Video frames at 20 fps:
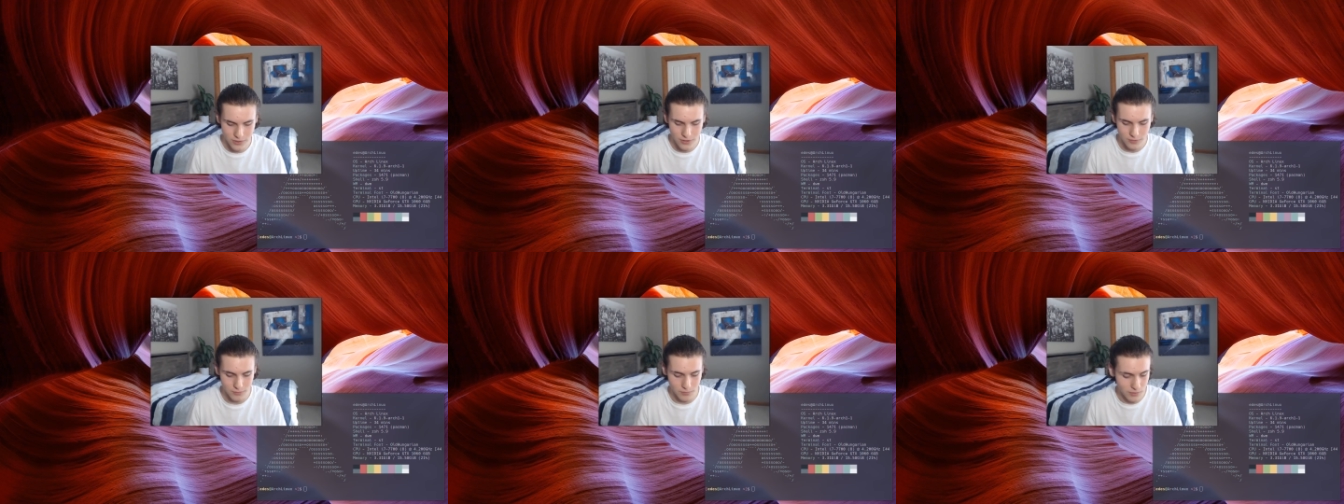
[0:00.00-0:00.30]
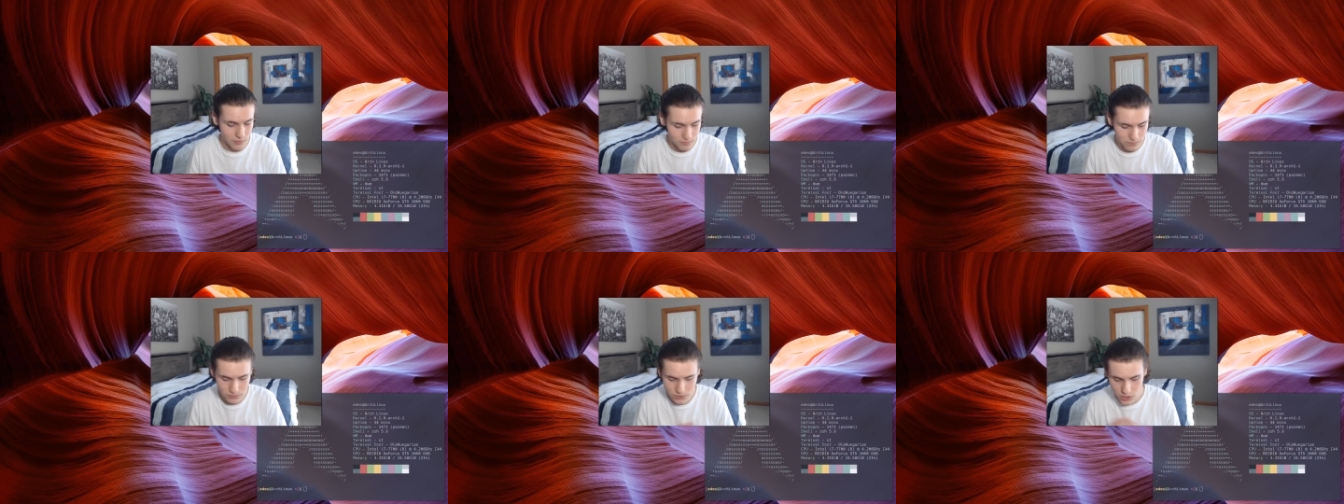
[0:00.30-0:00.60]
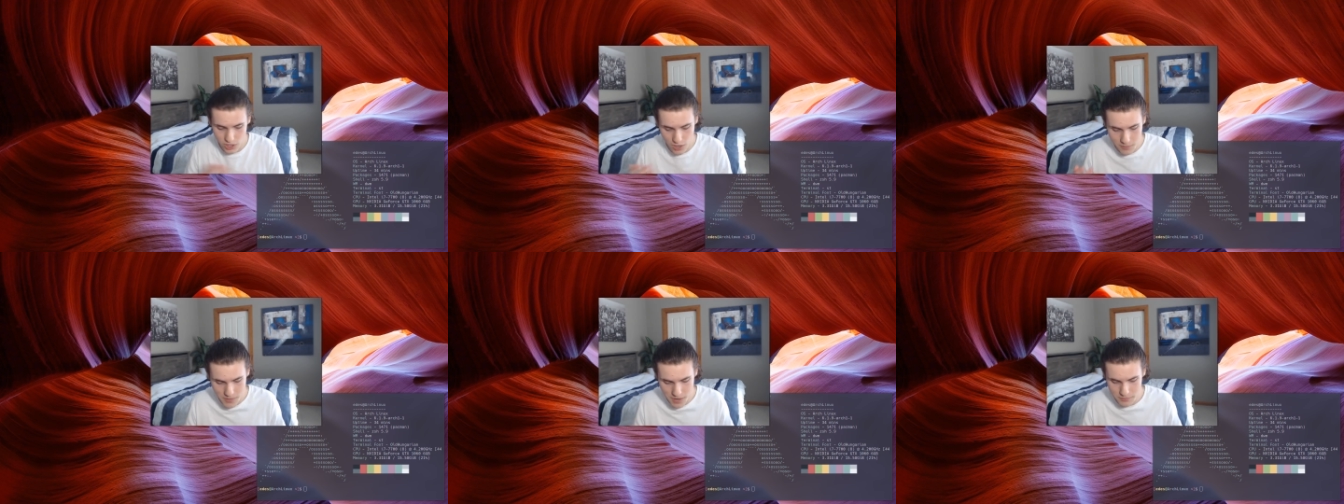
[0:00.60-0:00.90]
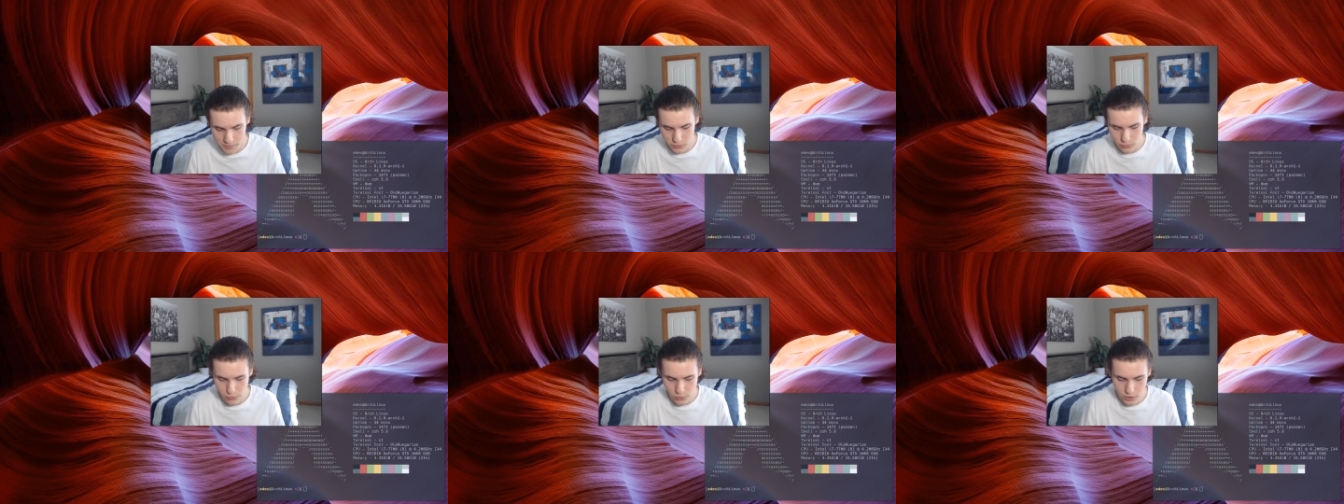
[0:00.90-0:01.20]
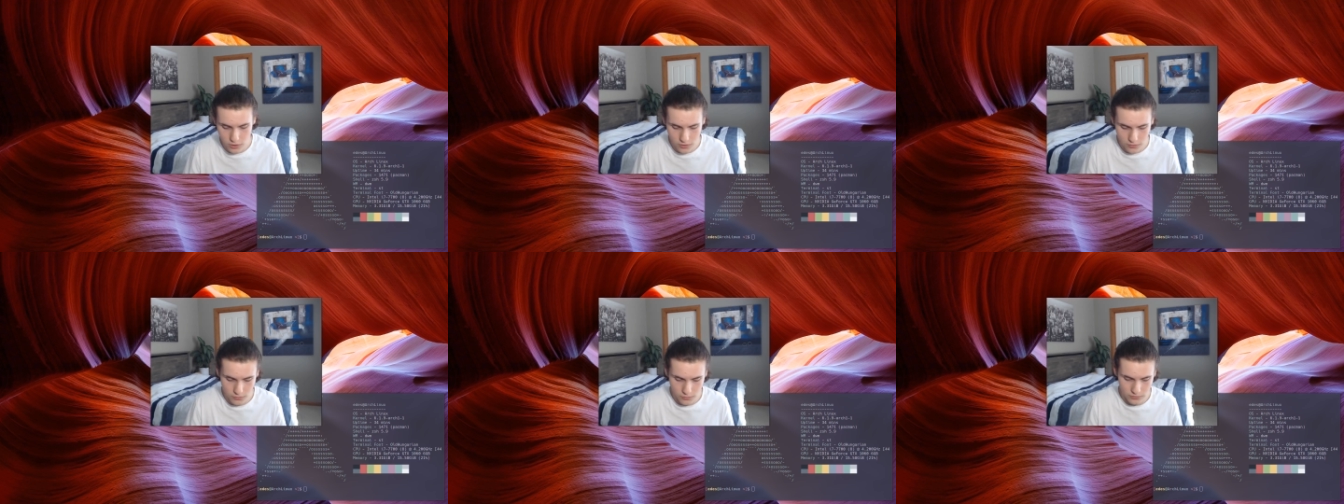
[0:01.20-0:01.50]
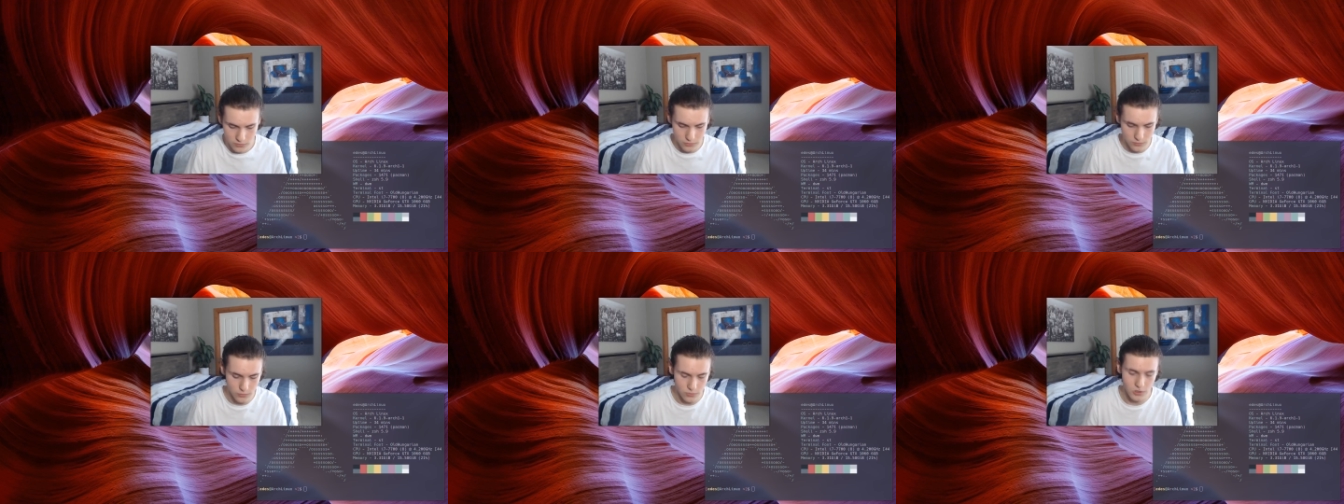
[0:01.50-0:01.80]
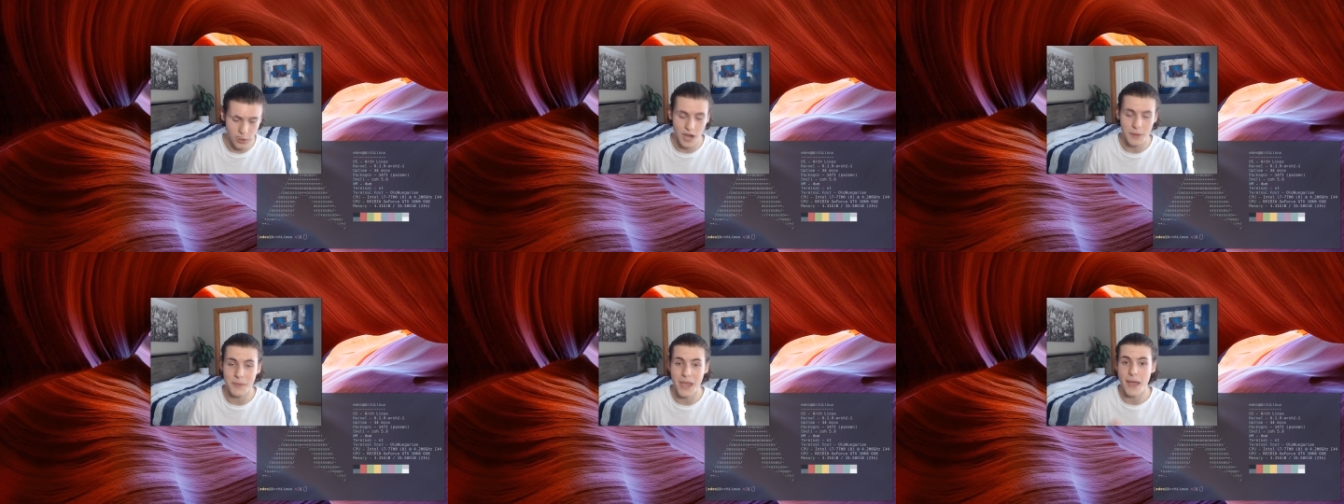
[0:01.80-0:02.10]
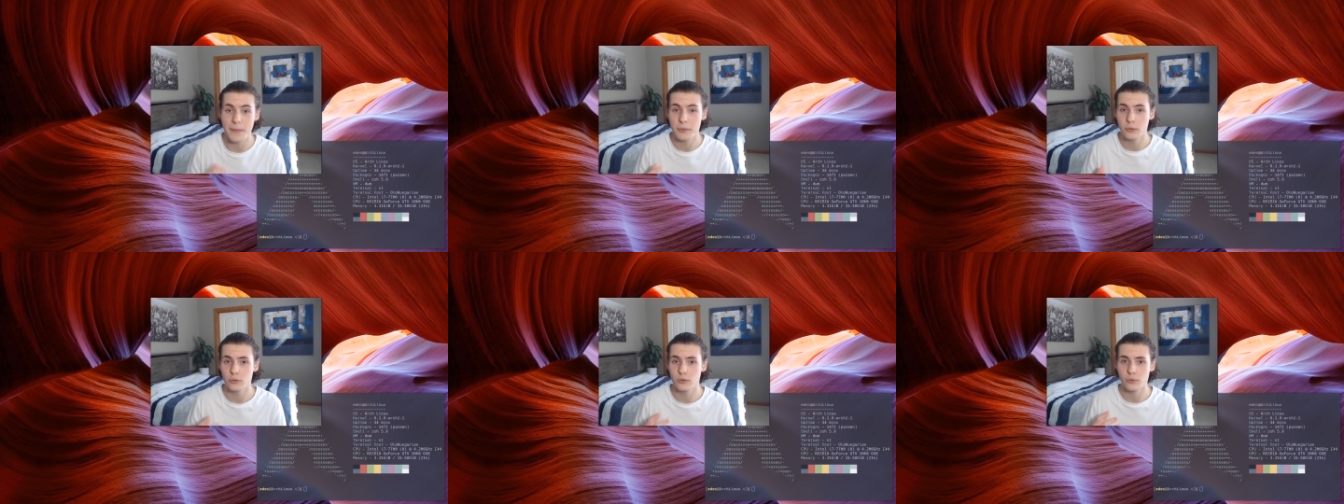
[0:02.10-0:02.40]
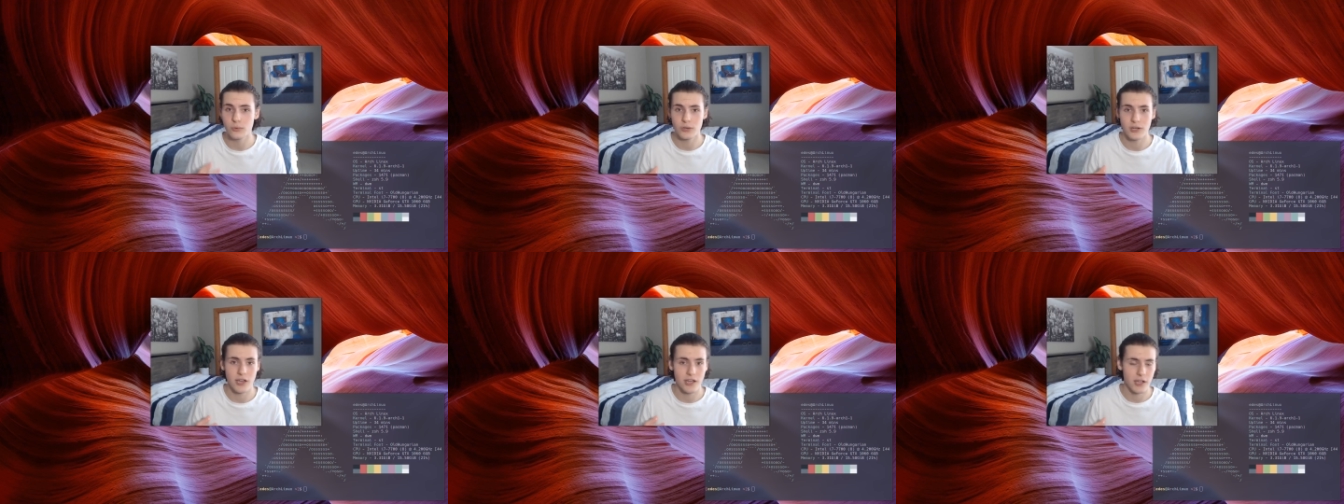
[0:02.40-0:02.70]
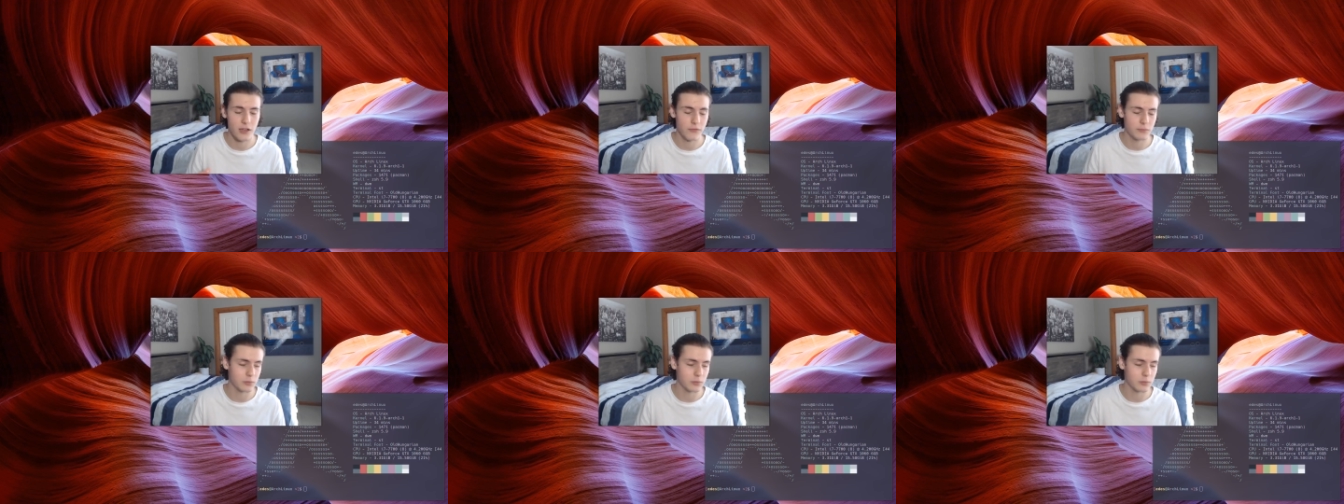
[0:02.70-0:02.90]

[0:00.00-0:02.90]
But you know, I'm happy the one I'm happy with the one I have,